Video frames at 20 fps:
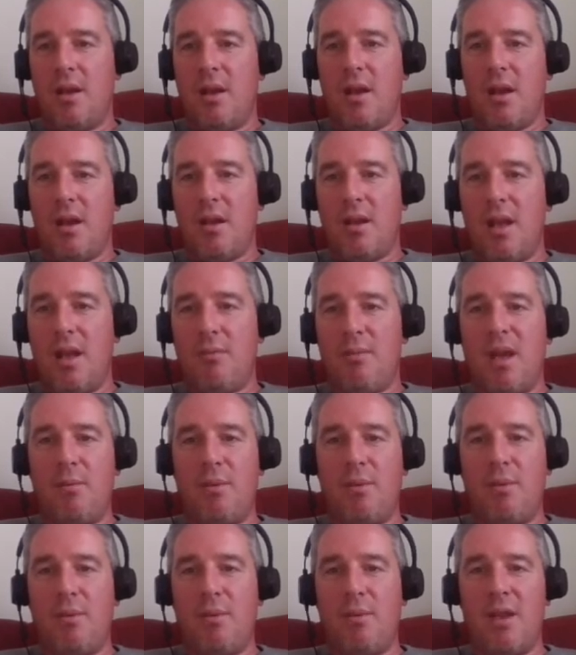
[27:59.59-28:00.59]
it may
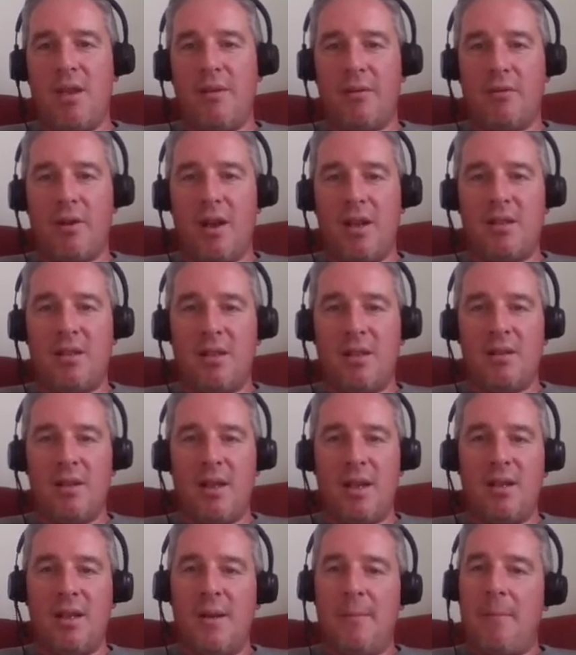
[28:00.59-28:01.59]
be even greater than that.